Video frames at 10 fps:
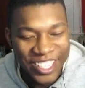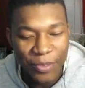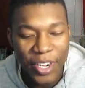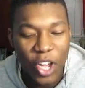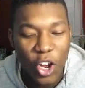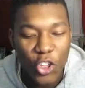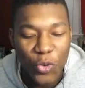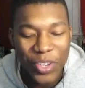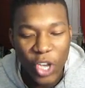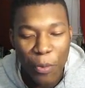Somebody called the
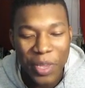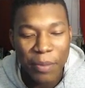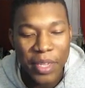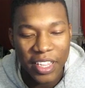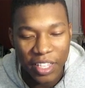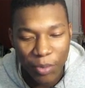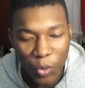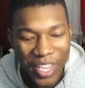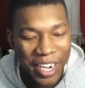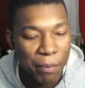U.S. Army immediately,
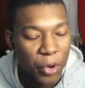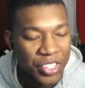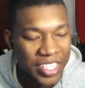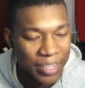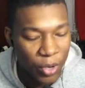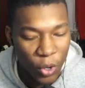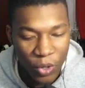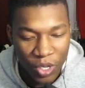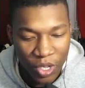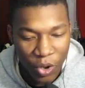bro. We got an emergency, bro.
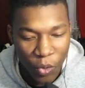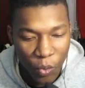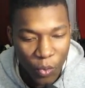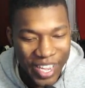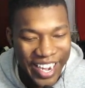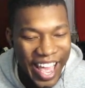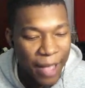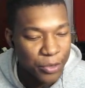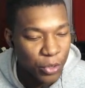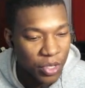We got an
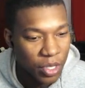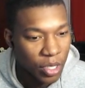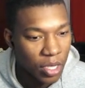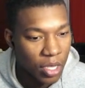absolute.